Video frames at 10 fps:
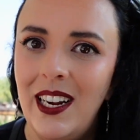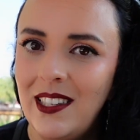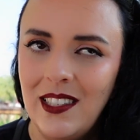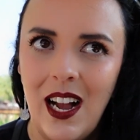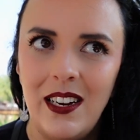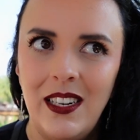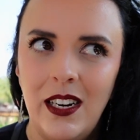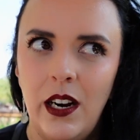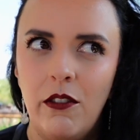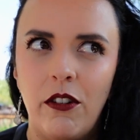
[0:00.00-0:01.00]
and it's not
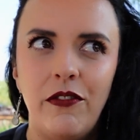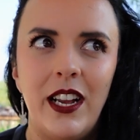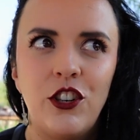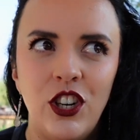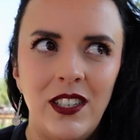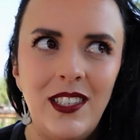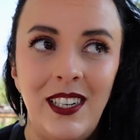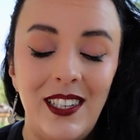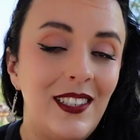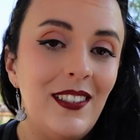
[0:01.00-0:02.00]
a reflection on
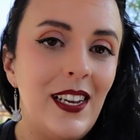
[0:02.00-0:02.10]
Disney.